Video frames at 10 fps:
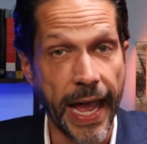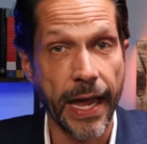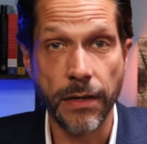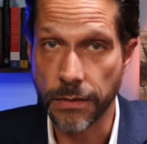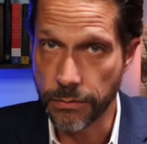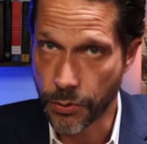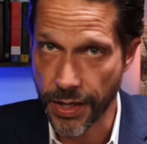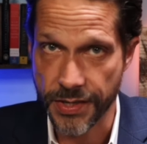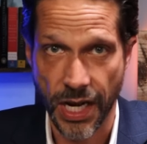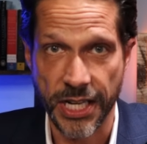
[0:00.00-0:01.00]
and
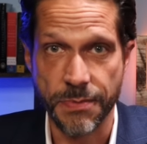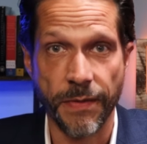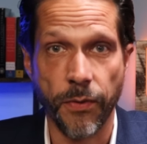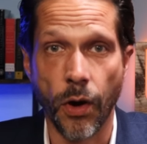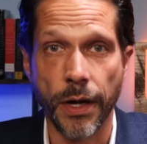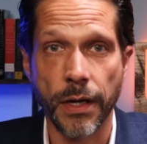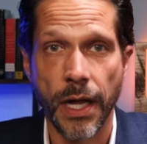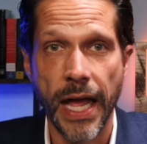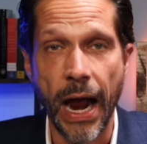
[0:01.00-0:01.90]
criticize me for it,